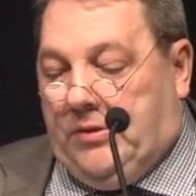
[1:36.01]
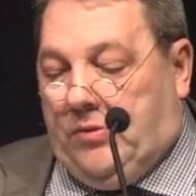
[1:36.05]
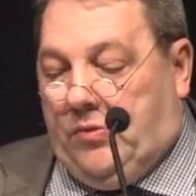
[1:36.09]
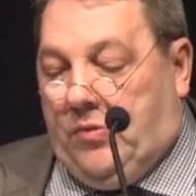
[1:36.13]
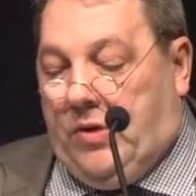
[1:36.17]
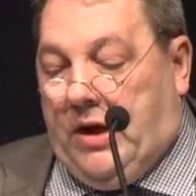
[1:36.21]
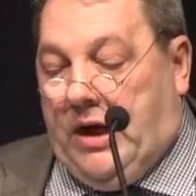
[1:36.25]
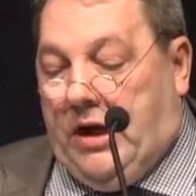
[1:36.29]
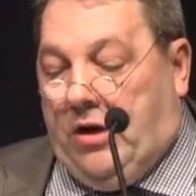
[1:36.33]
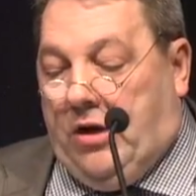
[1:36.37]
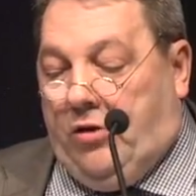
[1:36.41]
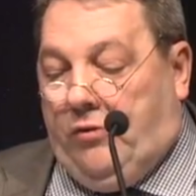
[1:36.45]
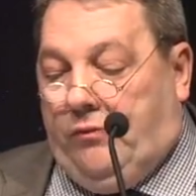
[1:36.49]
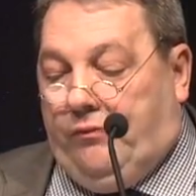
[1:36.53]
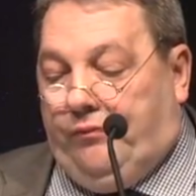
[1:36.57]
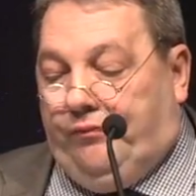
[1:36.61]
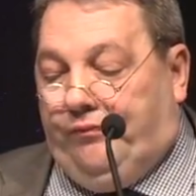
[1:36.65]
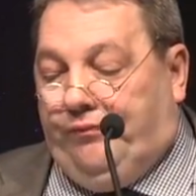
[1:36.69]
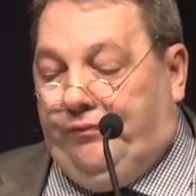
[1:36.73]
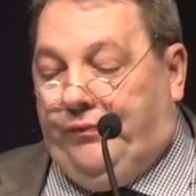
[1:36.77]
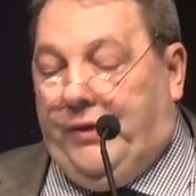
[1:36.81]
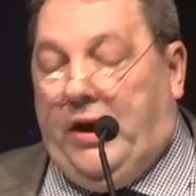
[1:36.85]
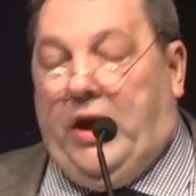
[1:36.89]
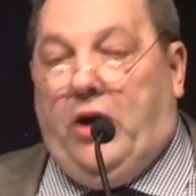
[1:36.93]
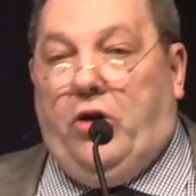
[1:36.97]
Well,
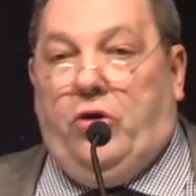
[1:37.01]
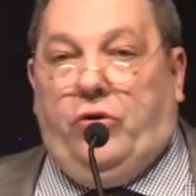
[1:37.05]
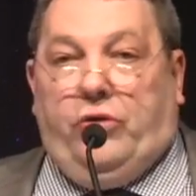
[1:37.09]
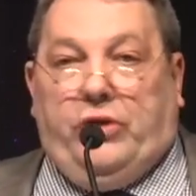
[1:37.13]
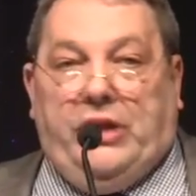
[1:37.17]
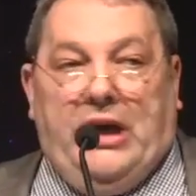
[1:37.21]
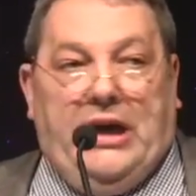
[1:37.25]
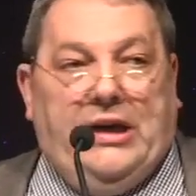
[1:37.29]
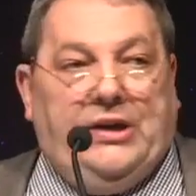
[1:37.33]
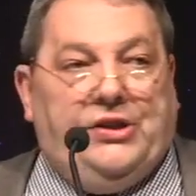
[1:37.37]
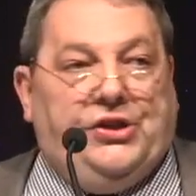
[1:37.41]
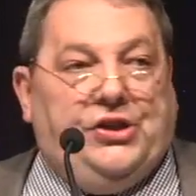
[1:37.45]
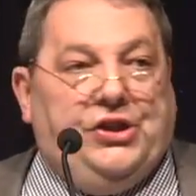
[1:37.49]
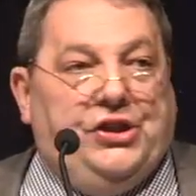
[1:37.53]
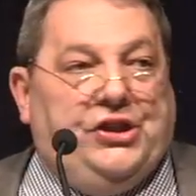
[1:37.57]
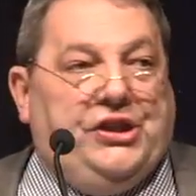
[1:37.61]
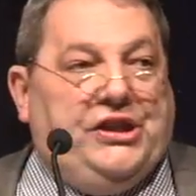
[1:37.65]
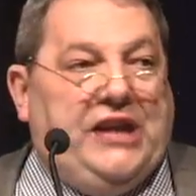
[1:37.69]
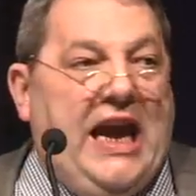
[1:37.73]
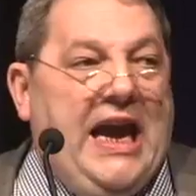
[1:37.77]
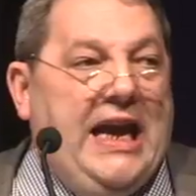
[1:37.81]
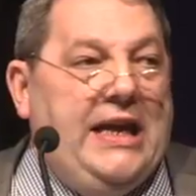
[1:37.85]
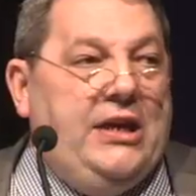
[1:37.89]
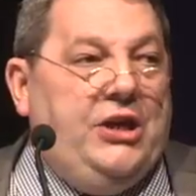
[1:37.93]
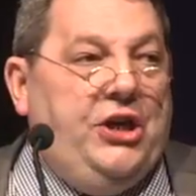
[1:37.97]
now thanks to
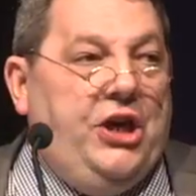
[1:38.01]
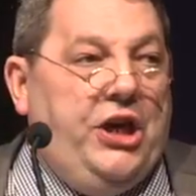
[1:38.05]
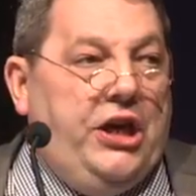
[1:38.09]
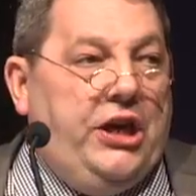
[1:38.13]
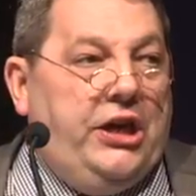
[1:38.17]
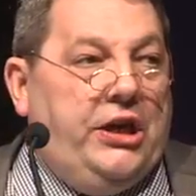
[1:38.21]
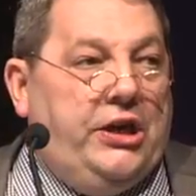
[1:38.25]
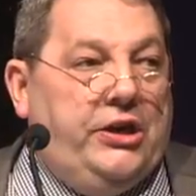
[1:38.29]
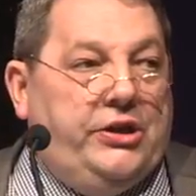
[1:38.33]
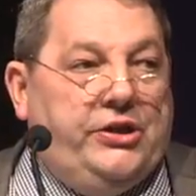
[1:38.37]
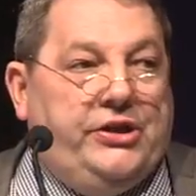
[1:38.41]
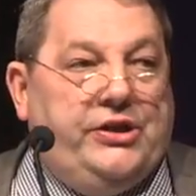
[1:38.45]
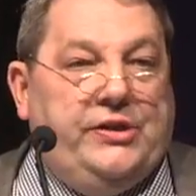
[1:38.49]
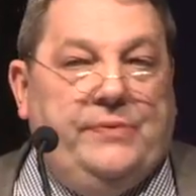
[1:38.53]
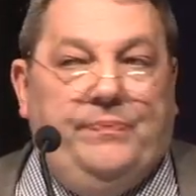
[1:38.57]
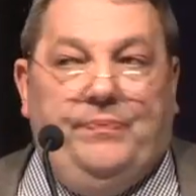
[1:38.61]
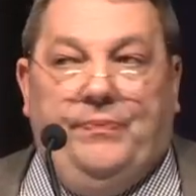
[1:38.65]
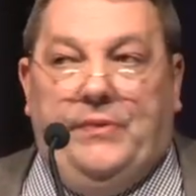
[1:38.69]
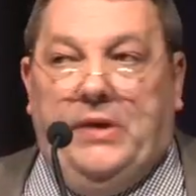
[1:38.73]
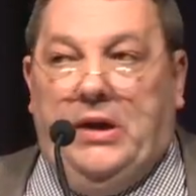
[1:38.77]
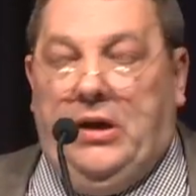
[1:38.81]
10 years